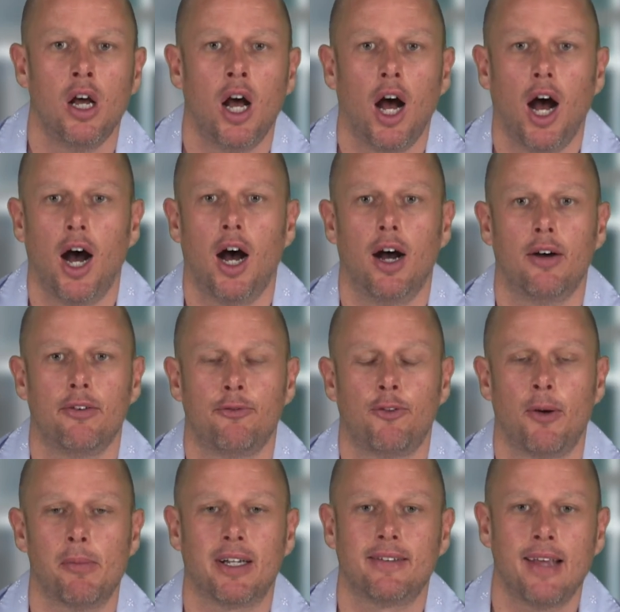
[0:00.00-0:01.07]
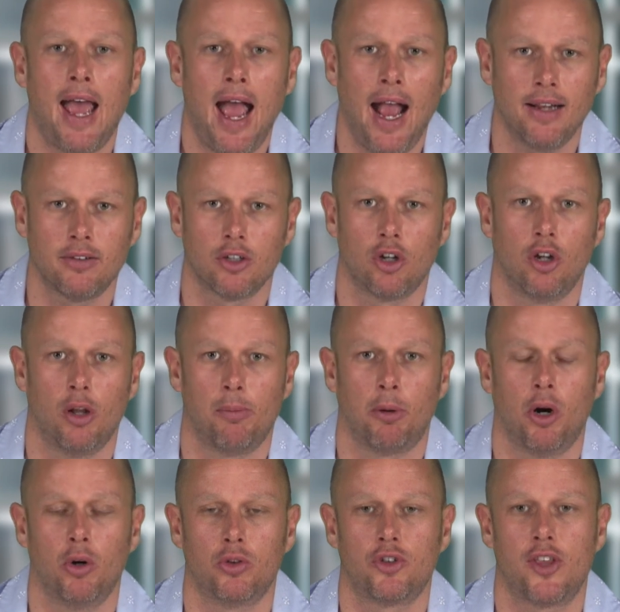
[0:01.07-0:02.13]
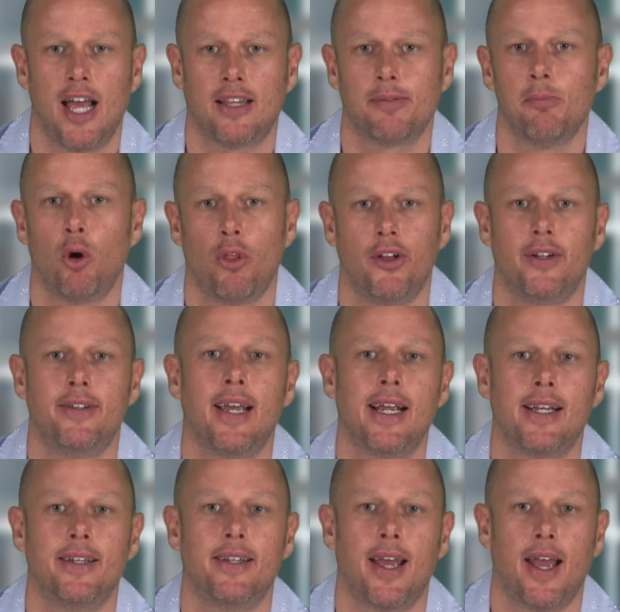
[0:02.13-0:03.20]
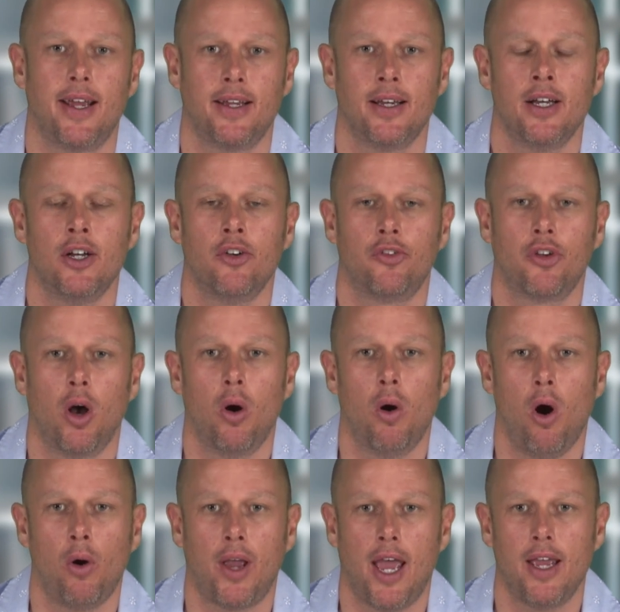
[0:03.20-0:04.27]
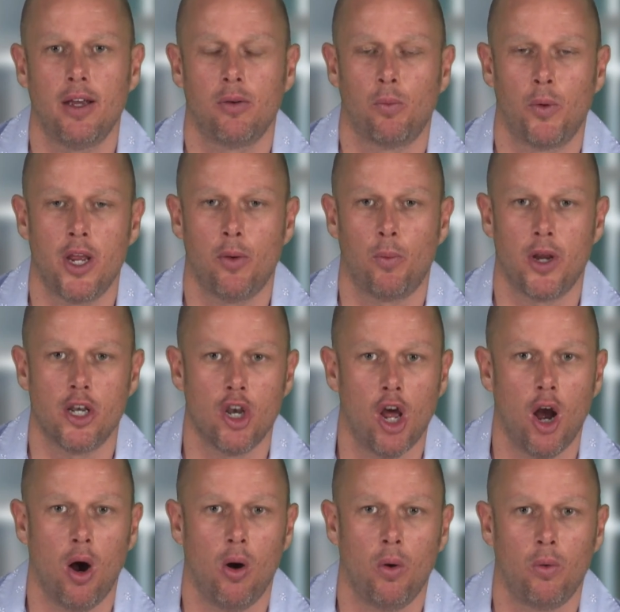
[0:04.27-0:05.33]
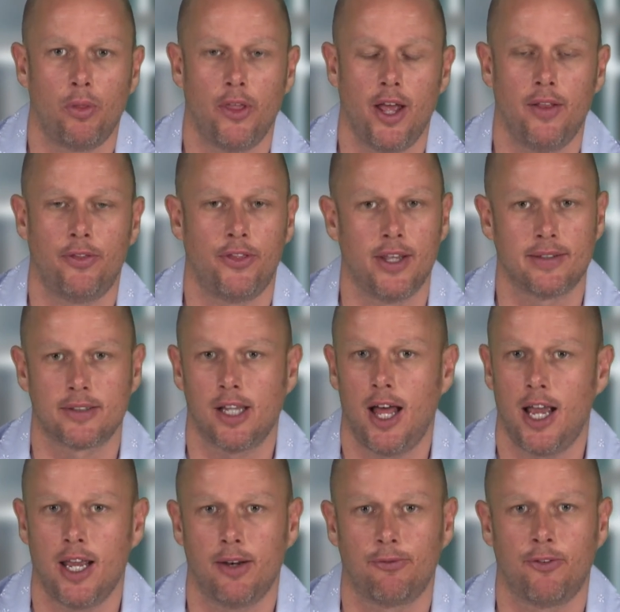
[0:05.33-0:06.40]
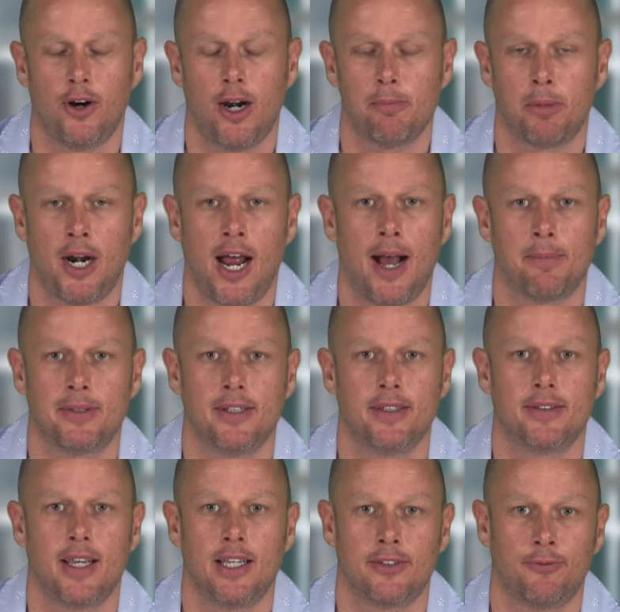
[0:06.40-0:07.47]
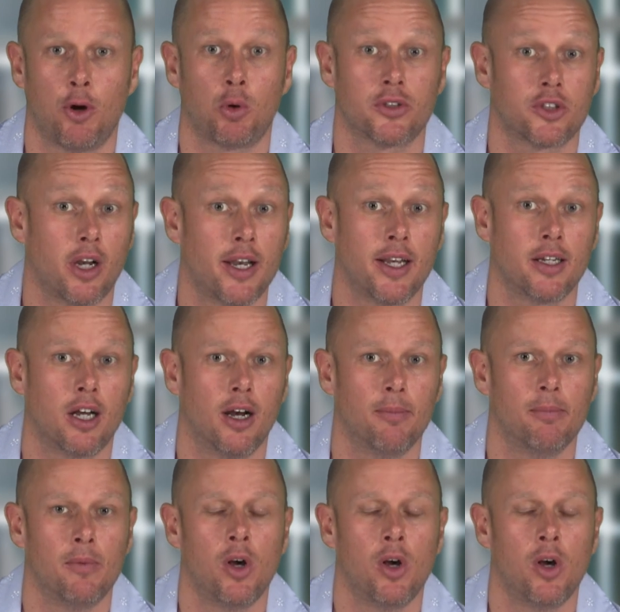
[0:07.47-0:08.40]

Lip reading: From a tactical approach, that's more the day-to-day. So, okay, we know that this client perhaps is focused on income.